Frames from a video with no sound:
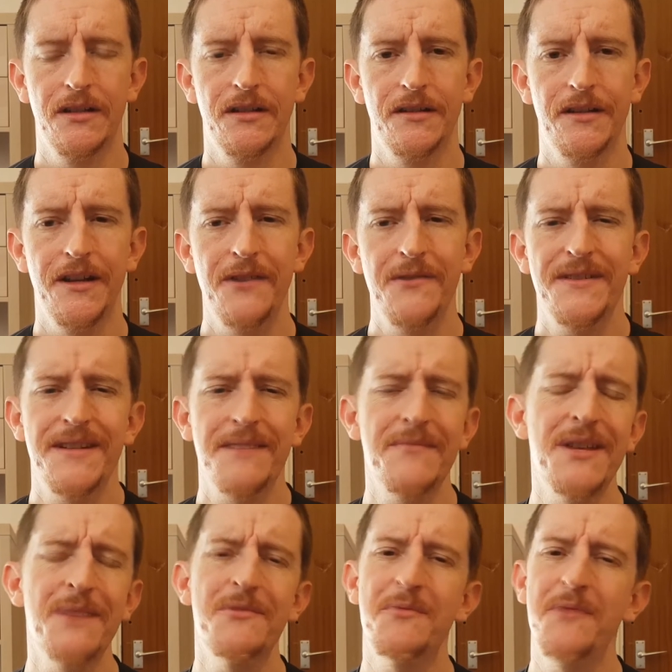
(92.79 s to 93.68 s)
You know,
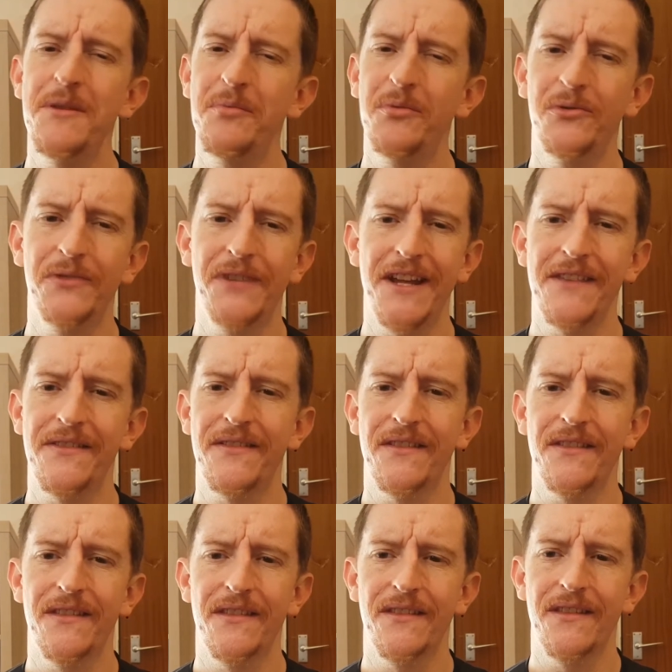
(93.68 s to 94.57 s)
sometimes people get
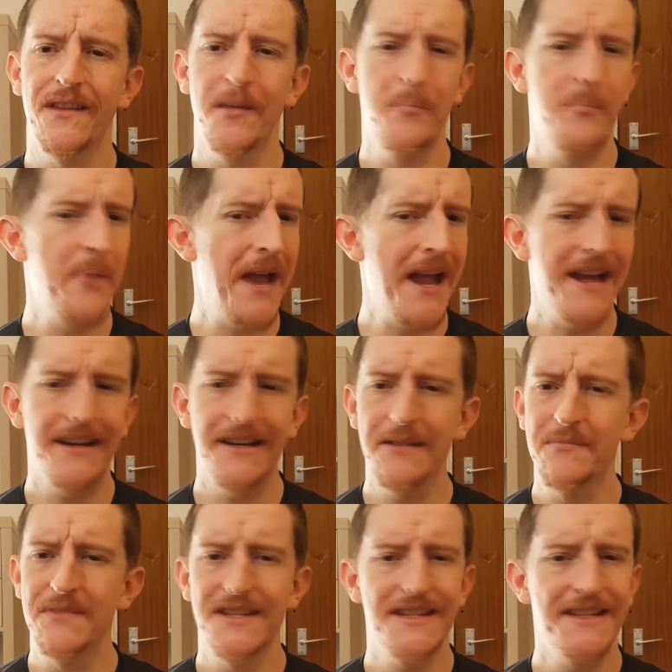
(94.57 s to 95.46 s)
a badly
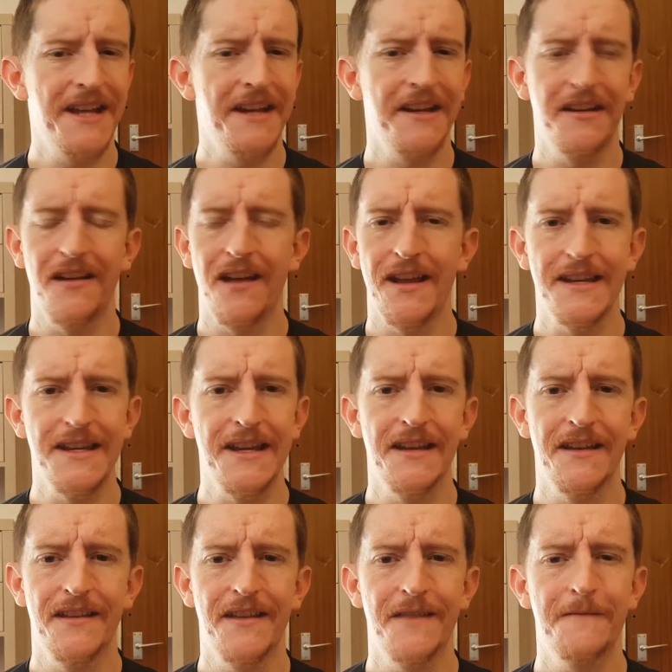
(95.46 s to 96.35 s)
mistaken
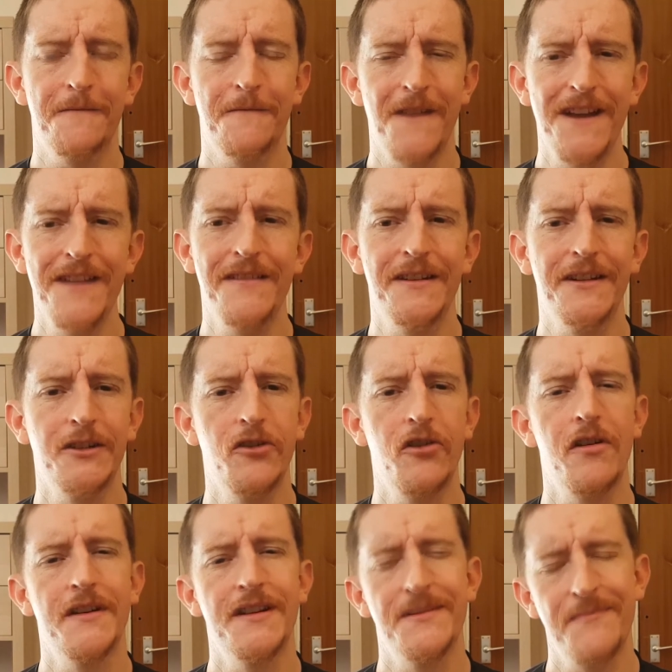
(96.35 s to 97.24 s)
idea that faith in
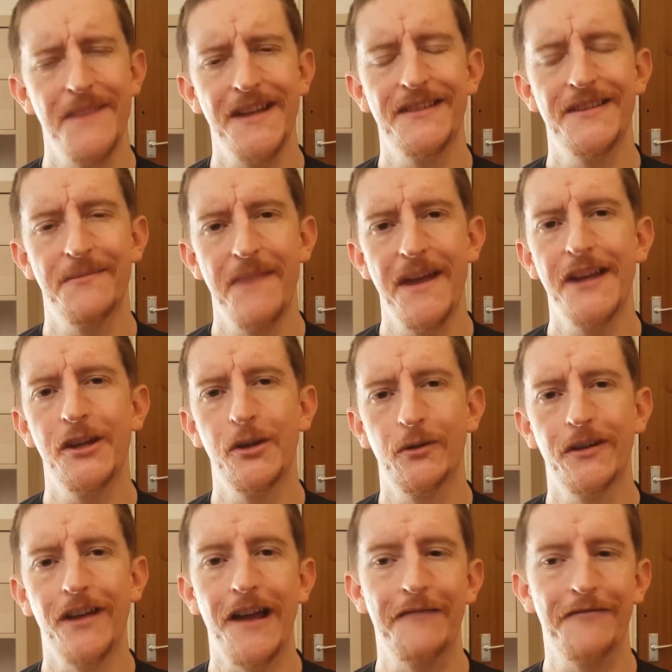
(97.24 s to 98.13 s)
God is meant to make your
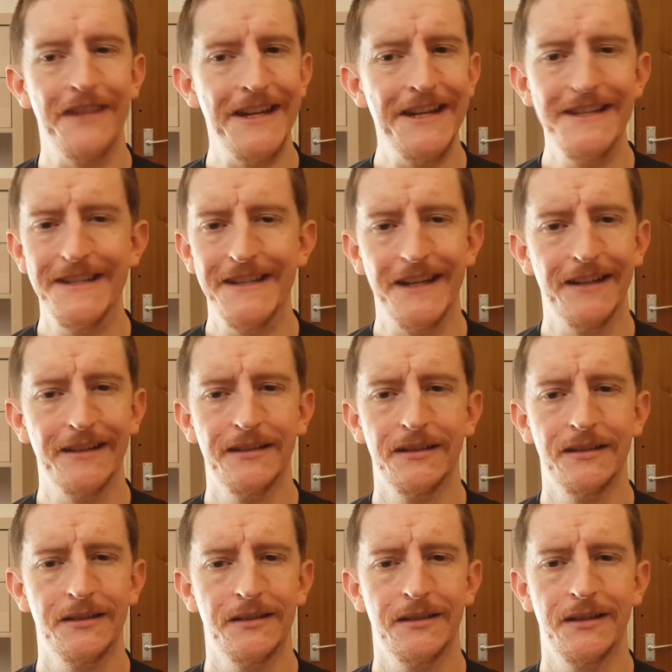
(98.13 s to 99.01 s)
life easier.
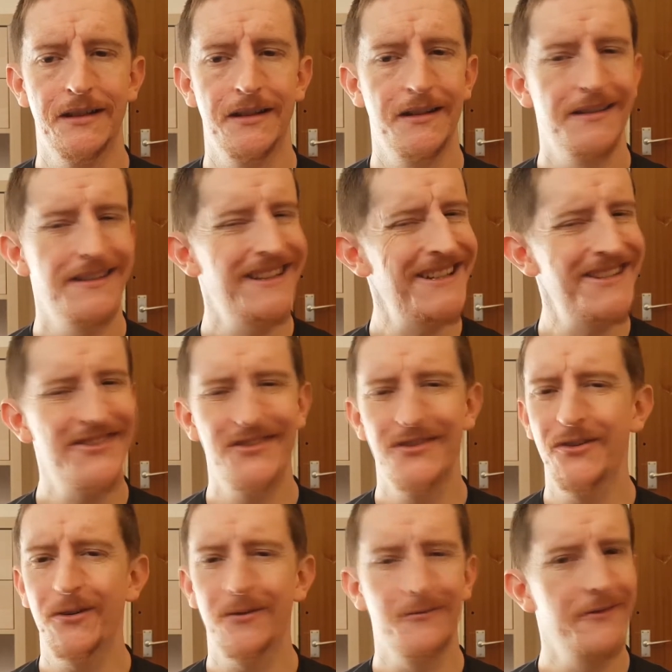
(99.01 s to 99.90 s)
That's
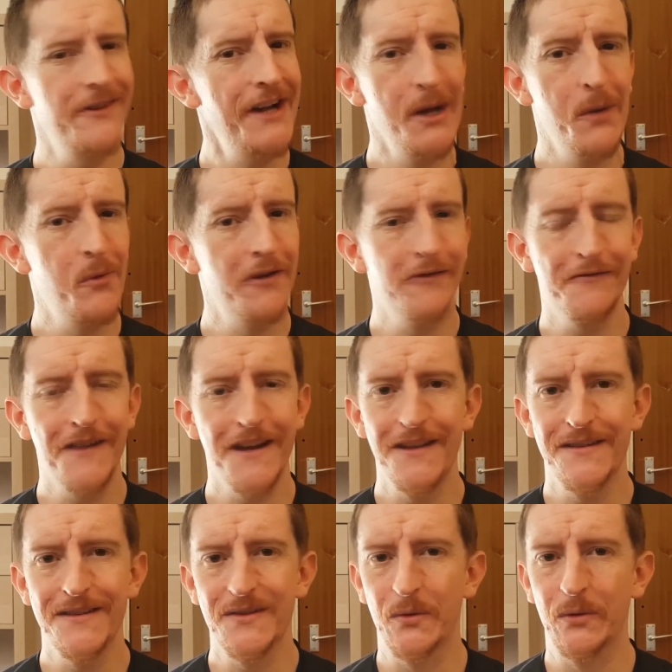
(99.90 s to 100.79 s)
not really what
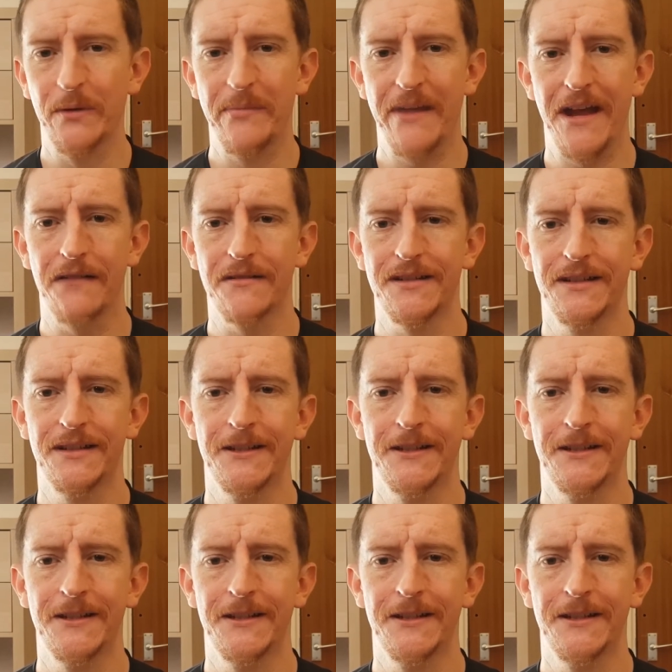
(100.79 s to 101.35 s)
faith is all about.